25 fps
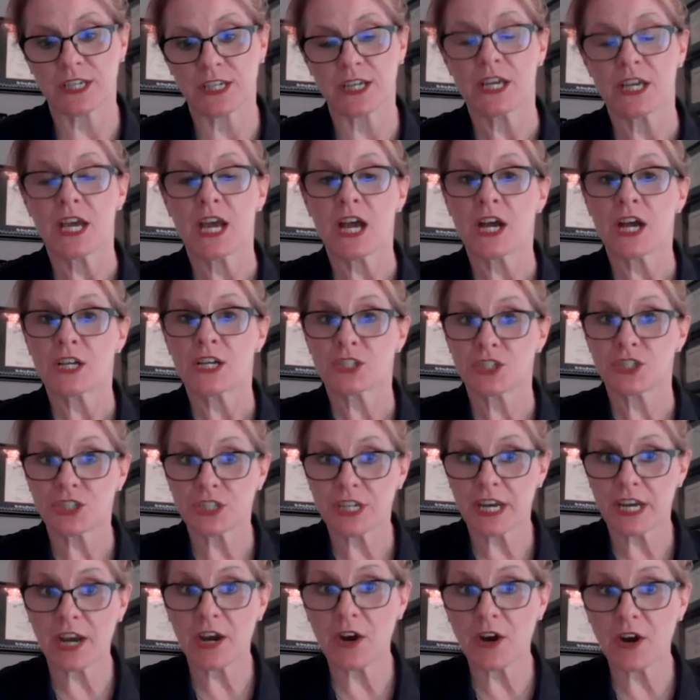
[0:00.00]
to
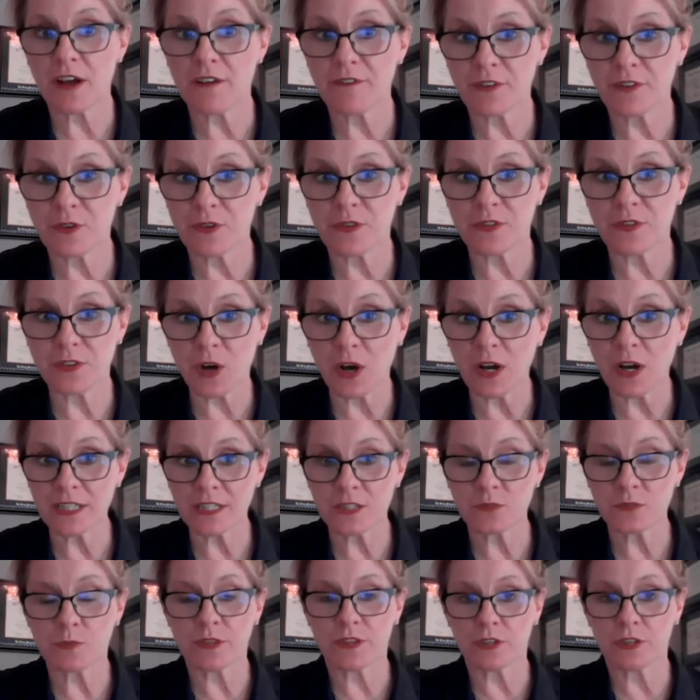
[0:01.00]
share a few
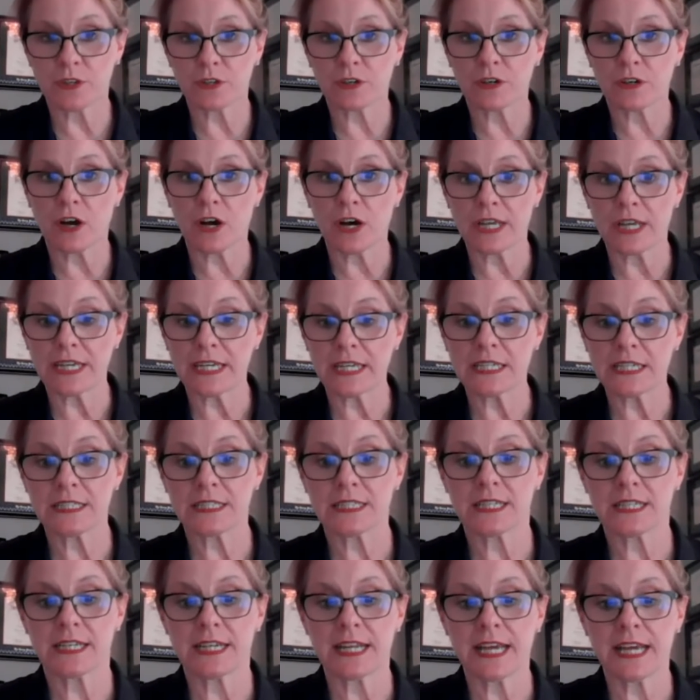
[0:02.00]
thoughts with your audience
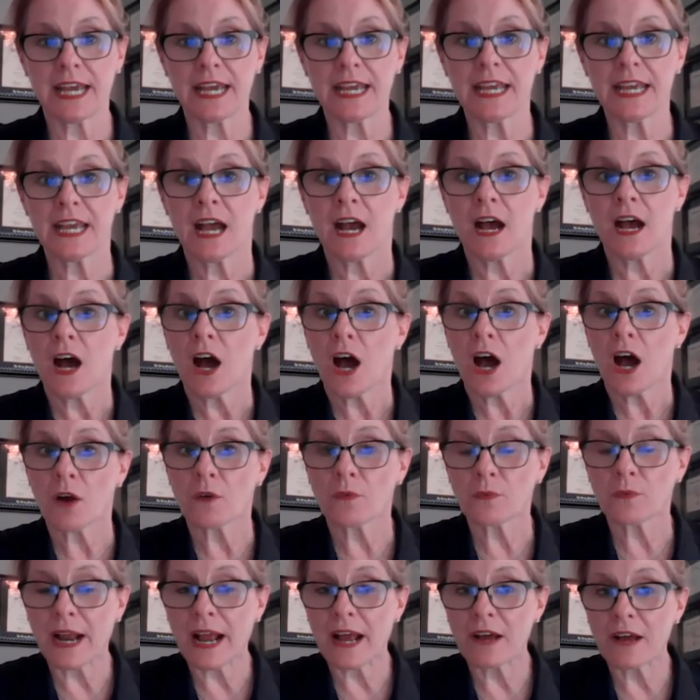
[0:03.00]
today
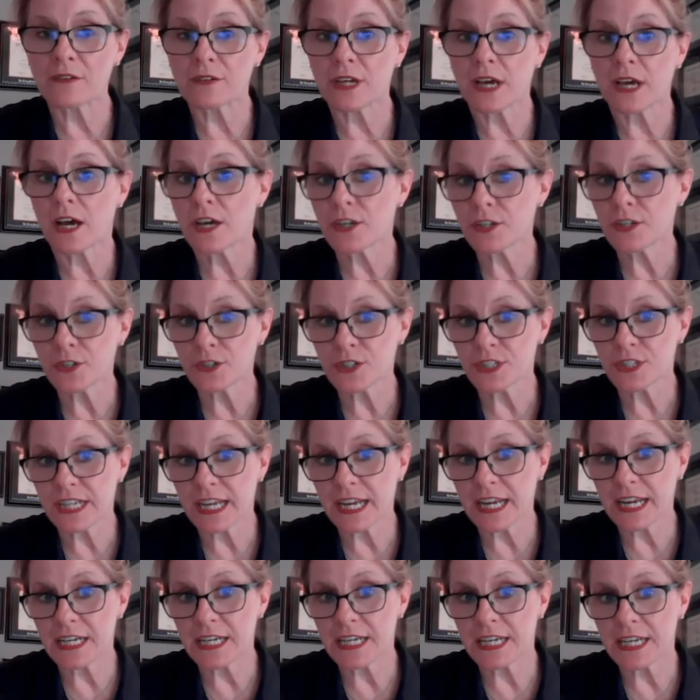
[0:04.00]
around
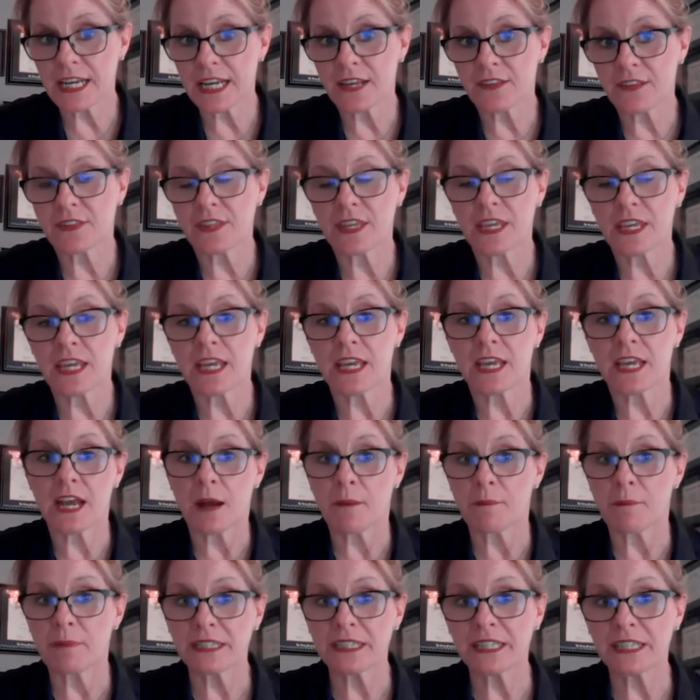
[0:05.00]
understanding the
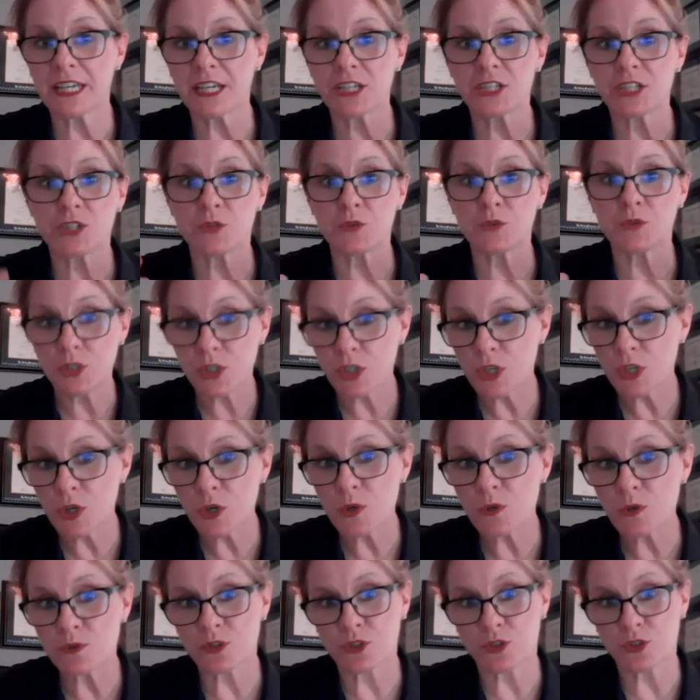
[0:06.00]
ability to
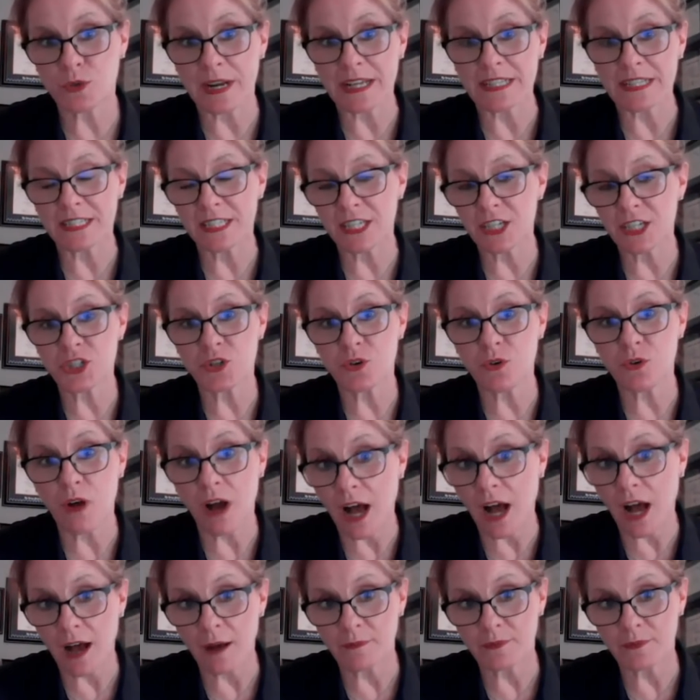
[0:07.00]
use transitional
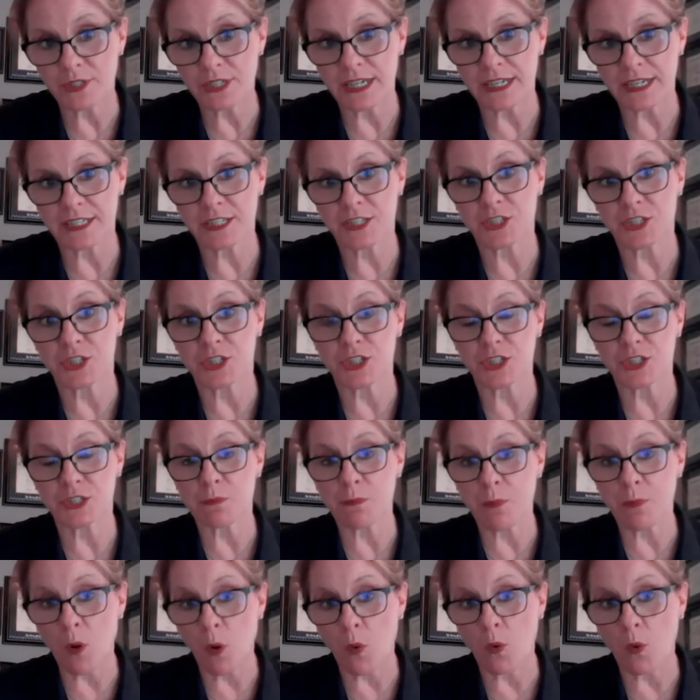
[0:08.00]
objects to
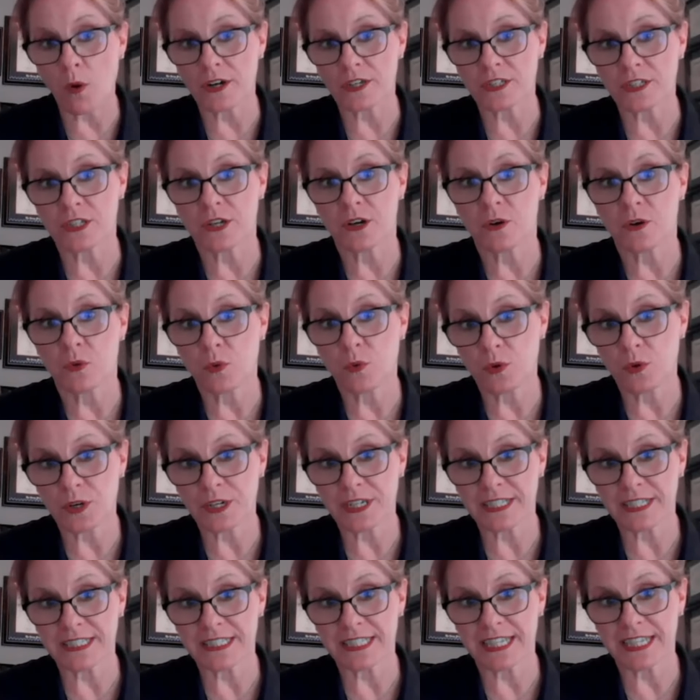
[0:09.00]
support
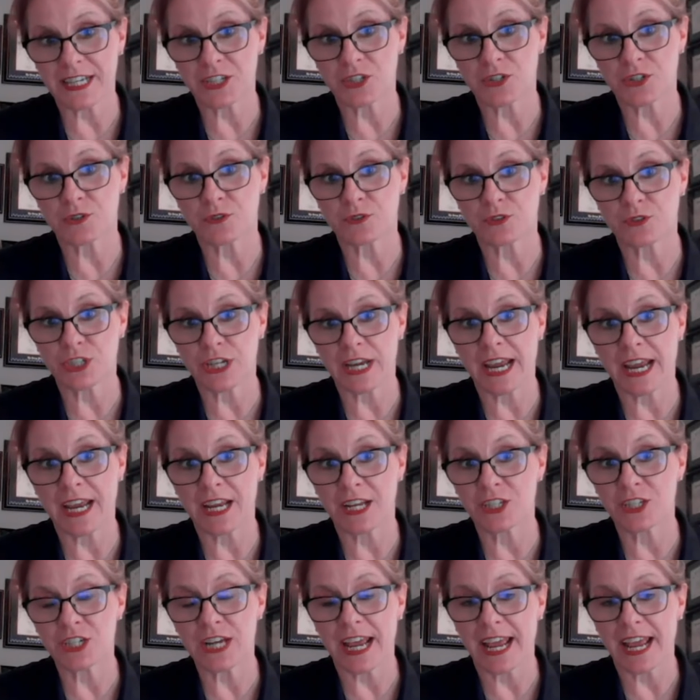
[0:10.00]
organizational
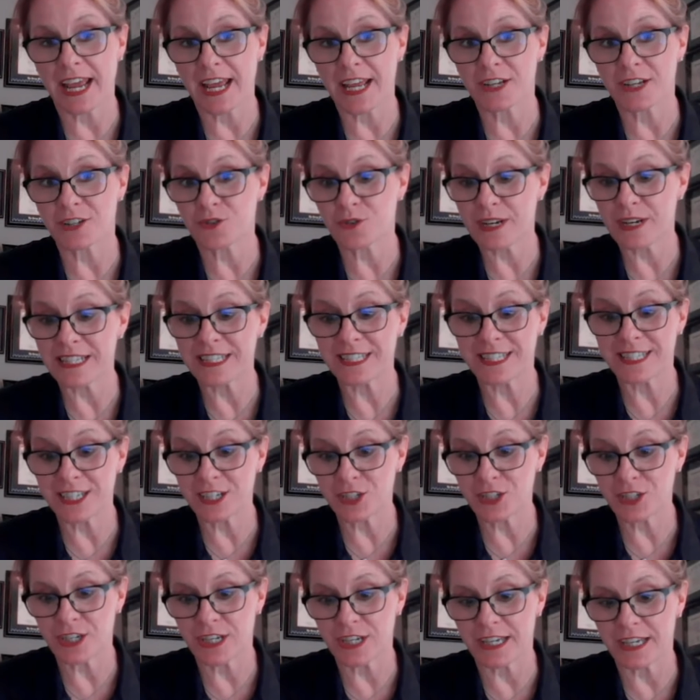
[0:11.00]
change and
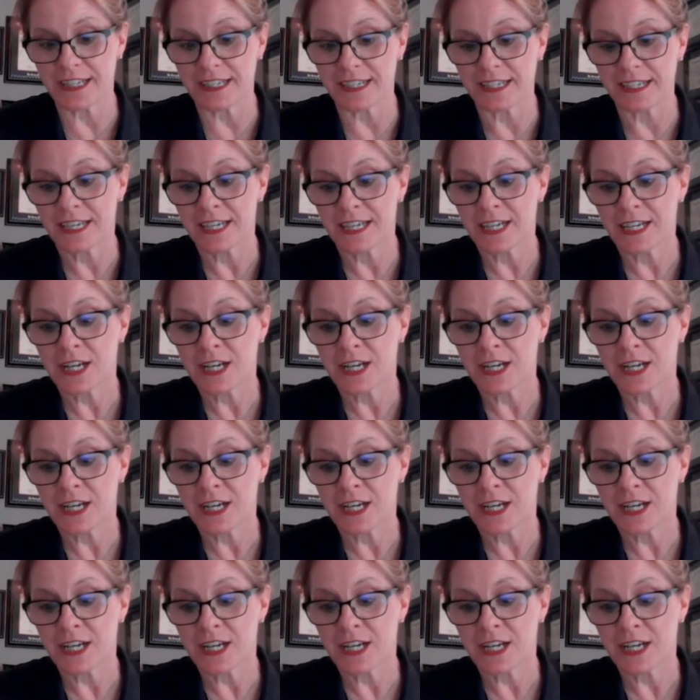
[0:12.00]
transition.